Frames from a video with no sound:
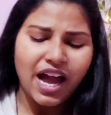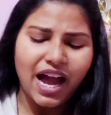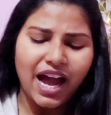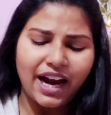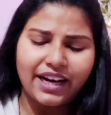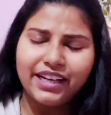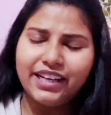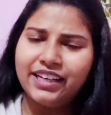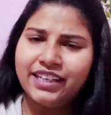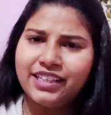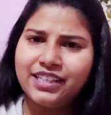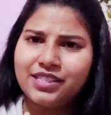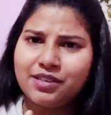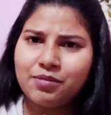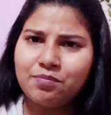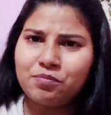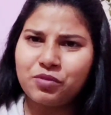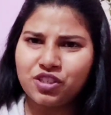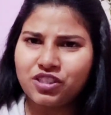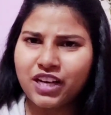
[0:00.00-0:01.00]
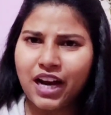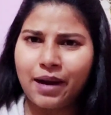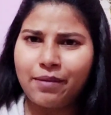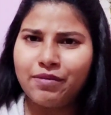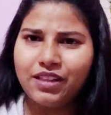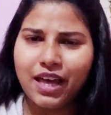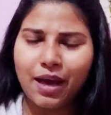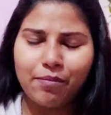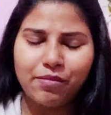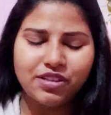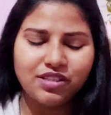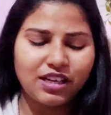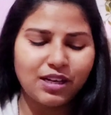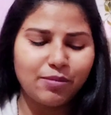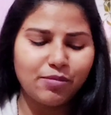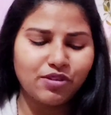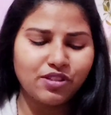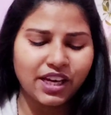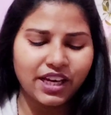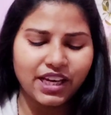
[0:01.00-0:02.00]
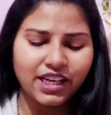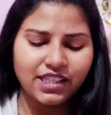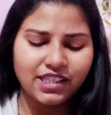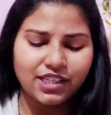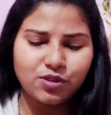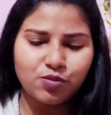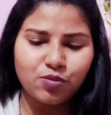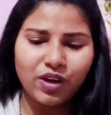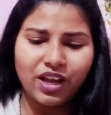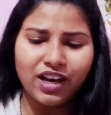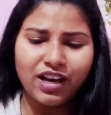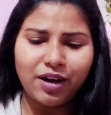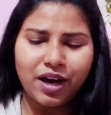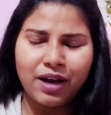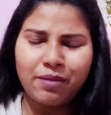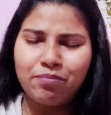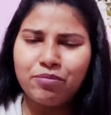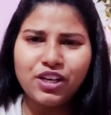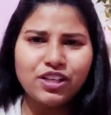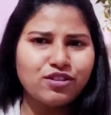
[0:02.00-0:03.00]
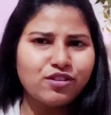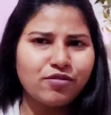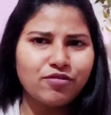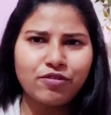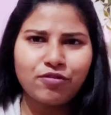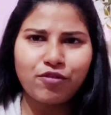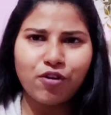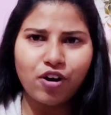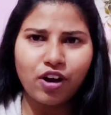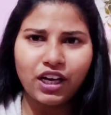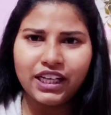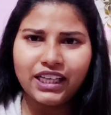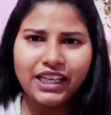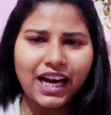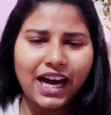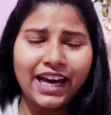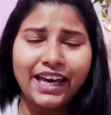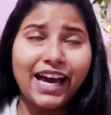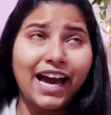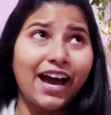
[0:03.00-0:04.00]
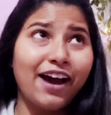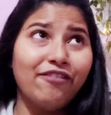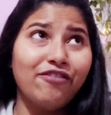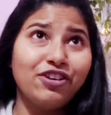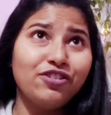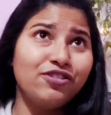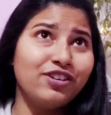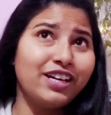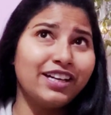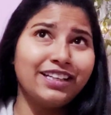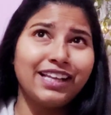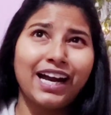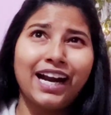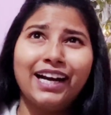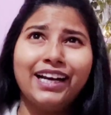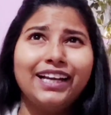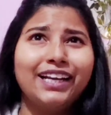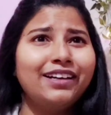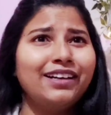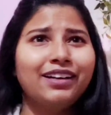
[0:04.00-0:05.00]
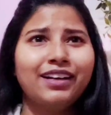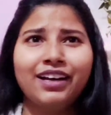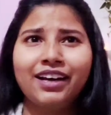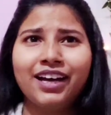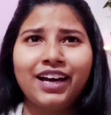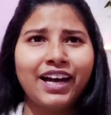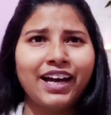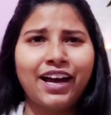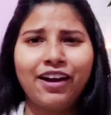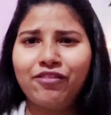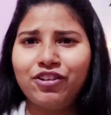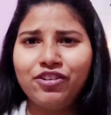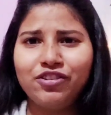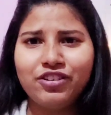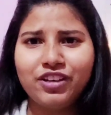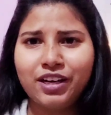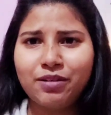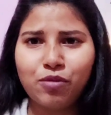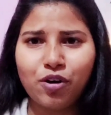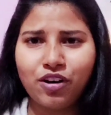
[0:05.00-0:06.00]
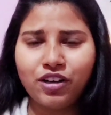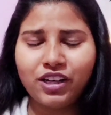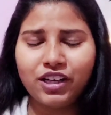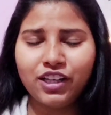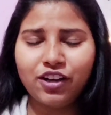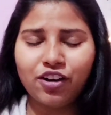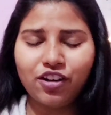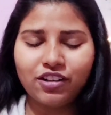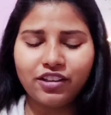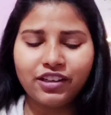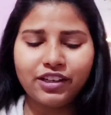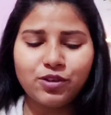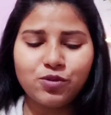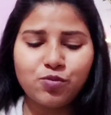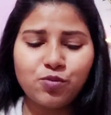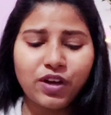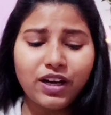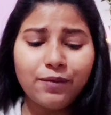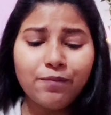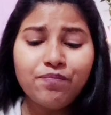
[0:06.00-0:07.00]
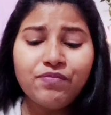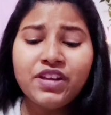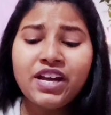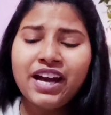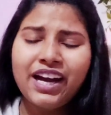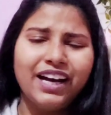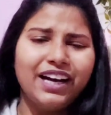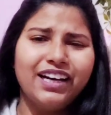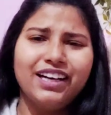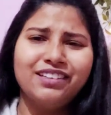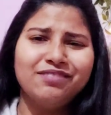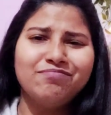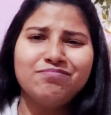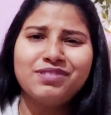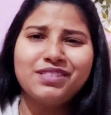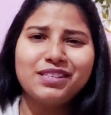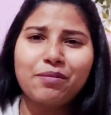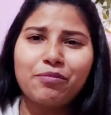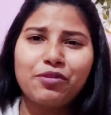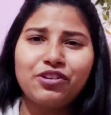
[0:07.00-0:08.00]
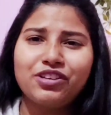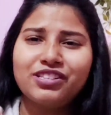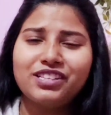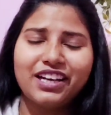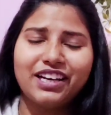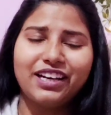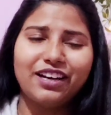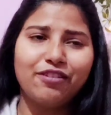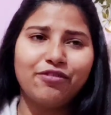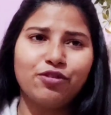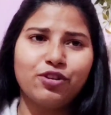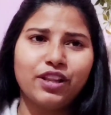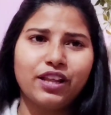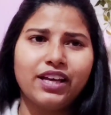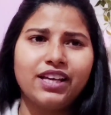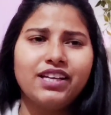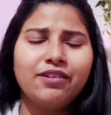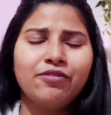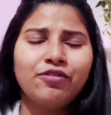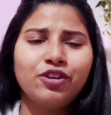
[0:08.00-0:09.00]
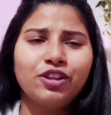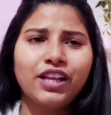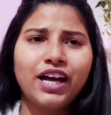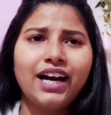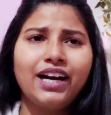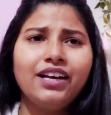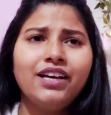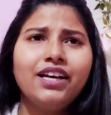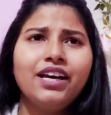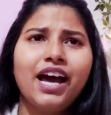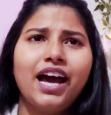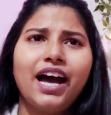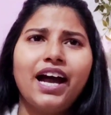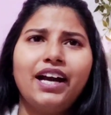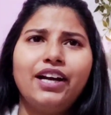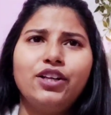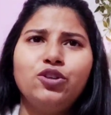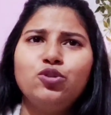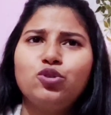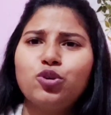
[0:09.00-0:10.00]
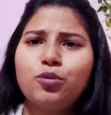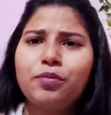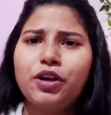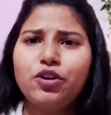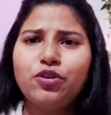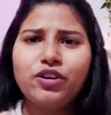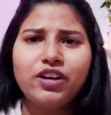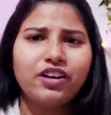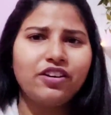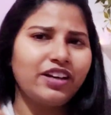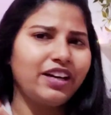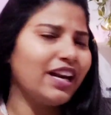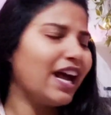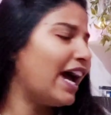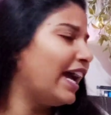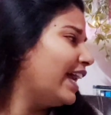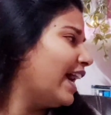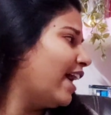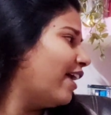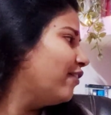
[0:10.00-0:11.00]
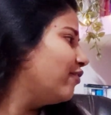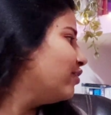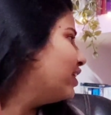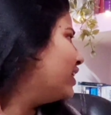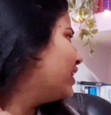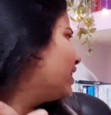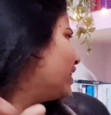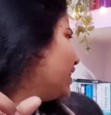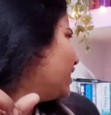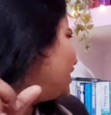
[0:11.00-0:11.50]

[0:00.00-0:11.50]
and it is prescribed in the MA syllabus, I guess, as well. And Praise of the Folly, I haven't read that, and I haven't read Morte d'Arthur as well. Summaries are enough for that. And Utopia you can read. I have it